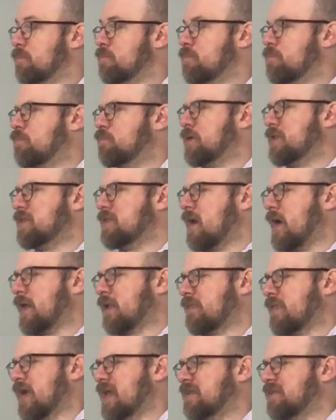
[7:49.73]
But not a
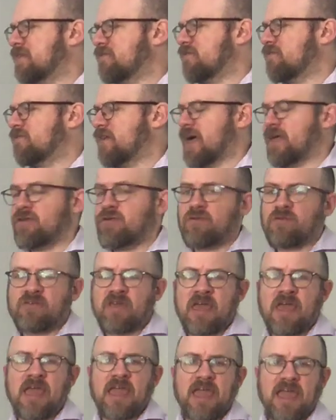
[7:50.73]
lot of different values.
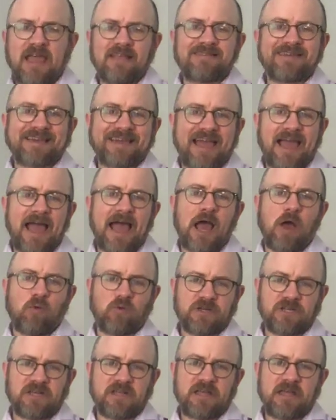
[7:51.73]
It's a
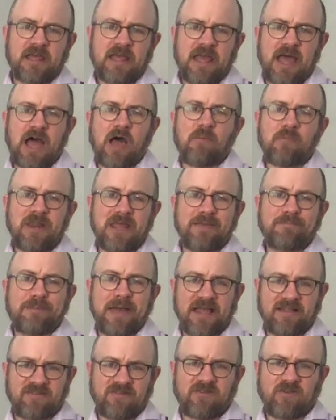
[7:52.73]
count. How many
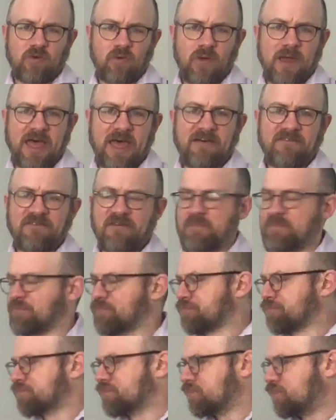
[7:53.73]
pets do you have?
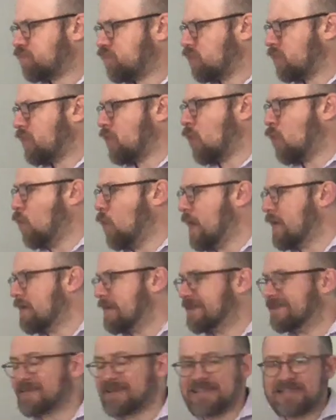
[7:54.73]

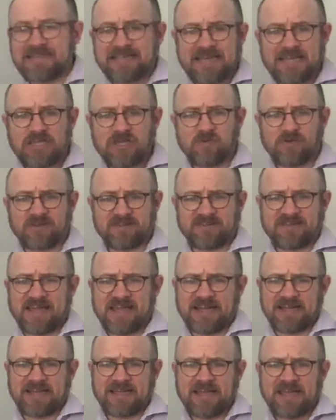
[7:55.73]
Whereas continuous
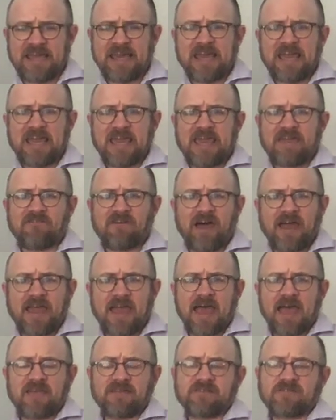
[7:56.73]
data, if I
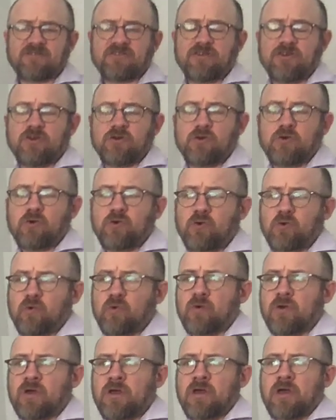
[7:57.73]
asked
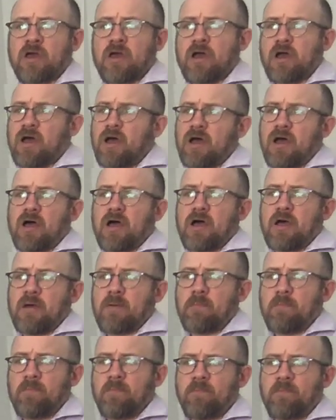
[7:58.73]
you,
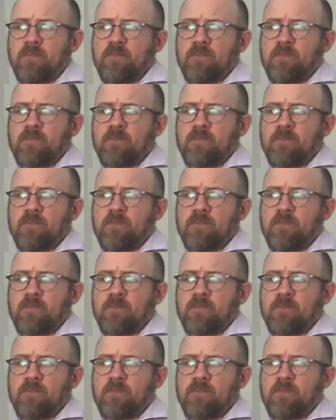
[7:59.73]
and